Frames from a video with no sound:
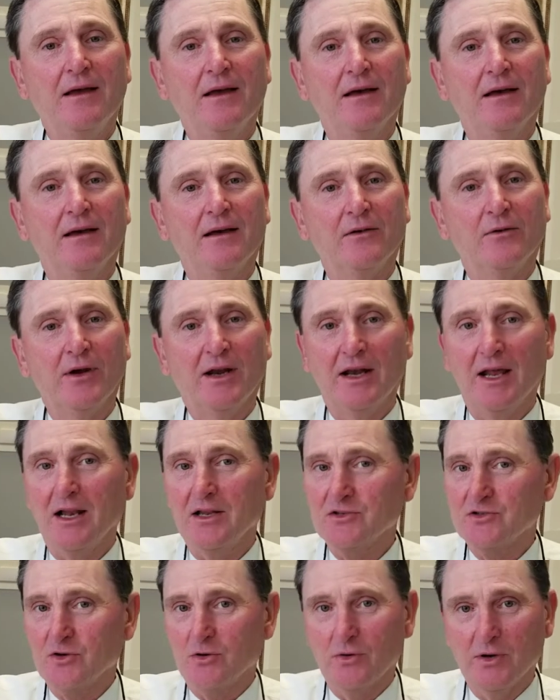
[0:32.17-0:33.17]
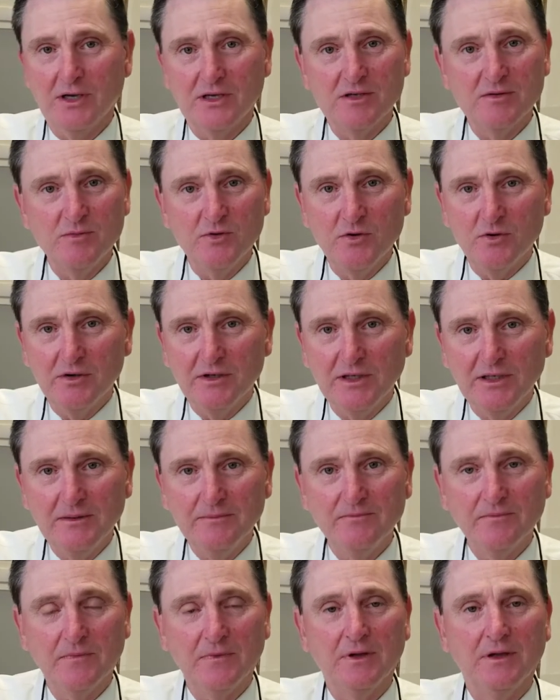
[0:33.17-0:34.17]
Uh, Grand Island's a great community.
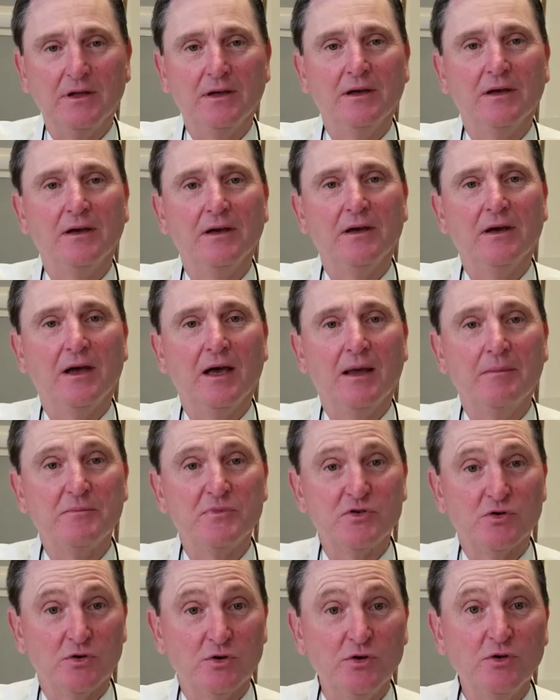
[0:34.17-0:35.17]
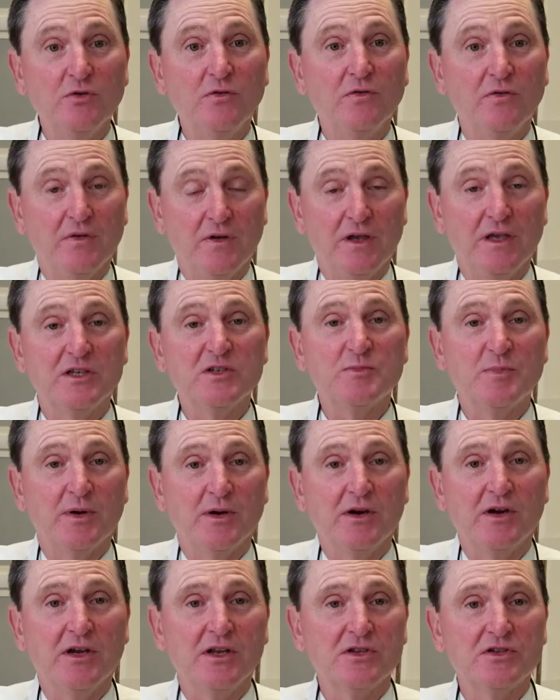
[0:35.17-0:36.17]
Uh, I'm sure you've
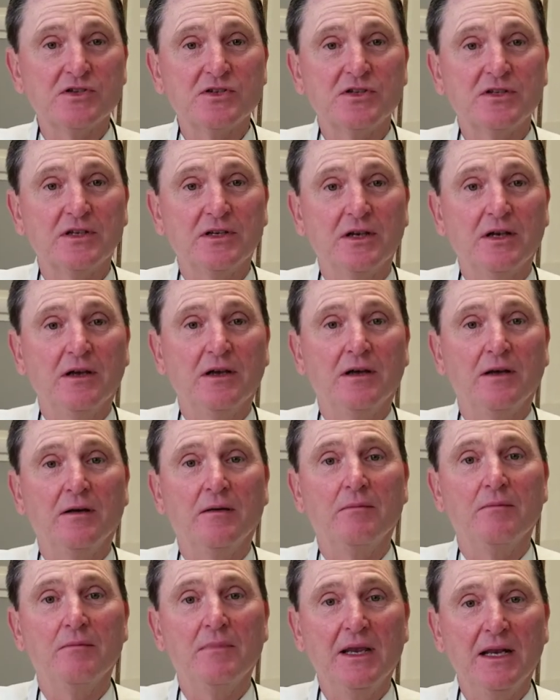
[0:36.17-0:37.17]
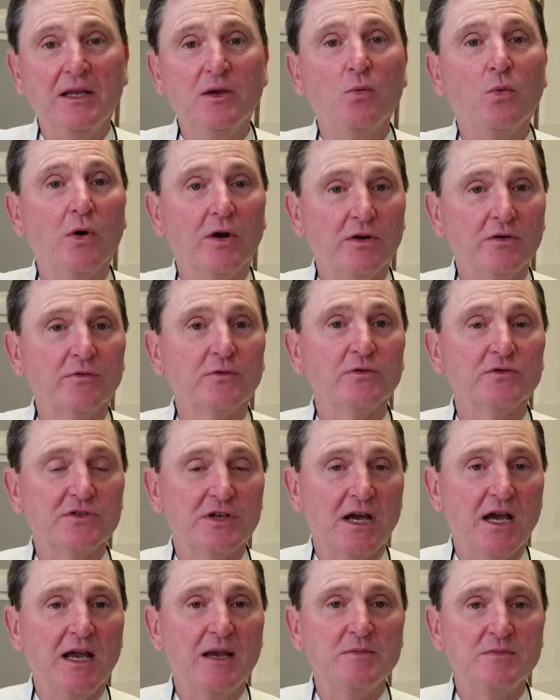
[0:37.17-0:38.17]
experienced uh, many wonderful
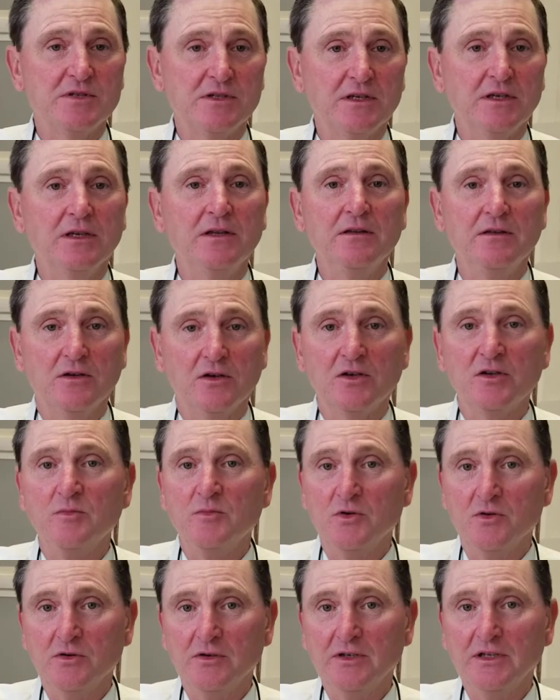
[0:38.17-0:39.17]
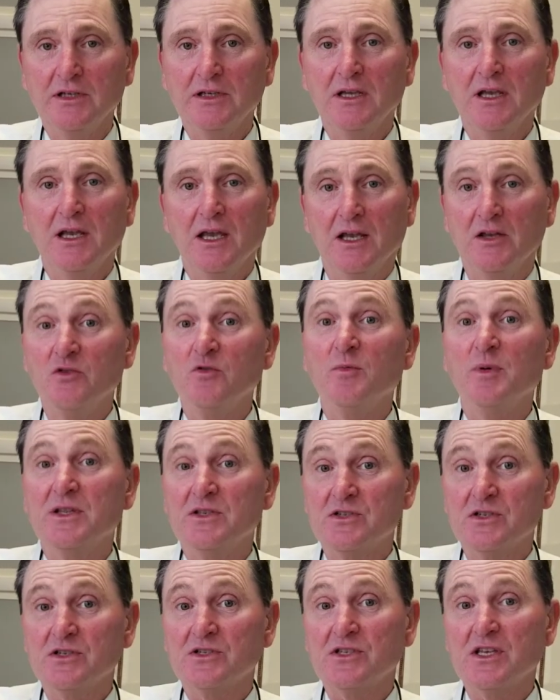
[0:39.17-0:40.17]
times in the community, and you've been
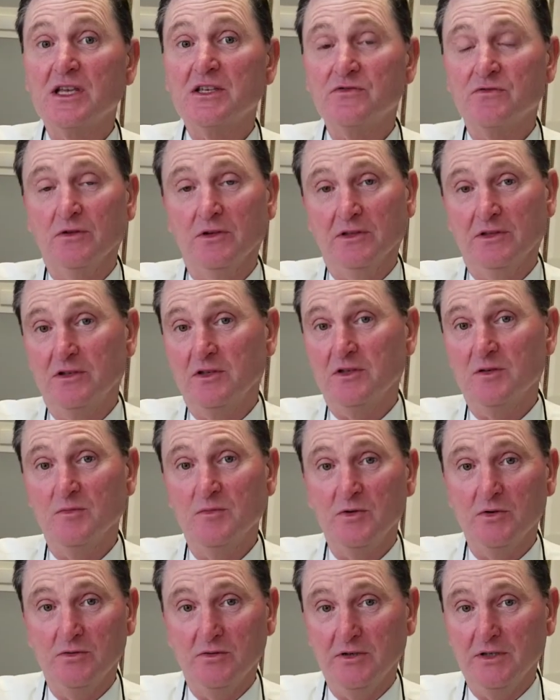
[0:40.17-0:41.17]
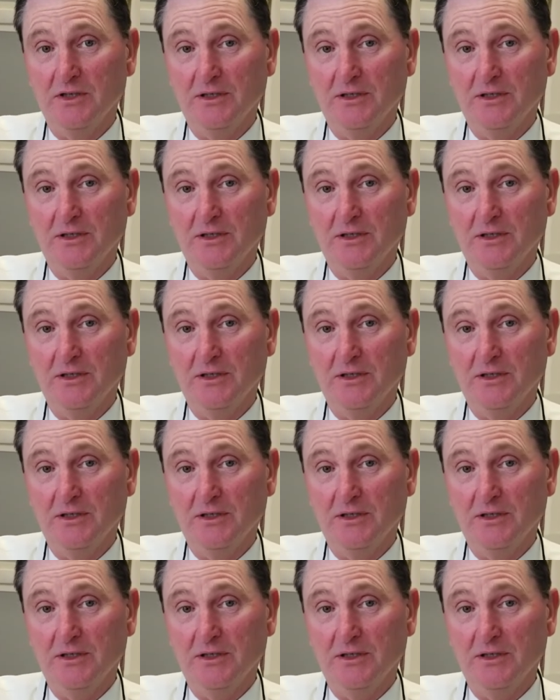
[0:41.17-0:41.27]
successful in the community.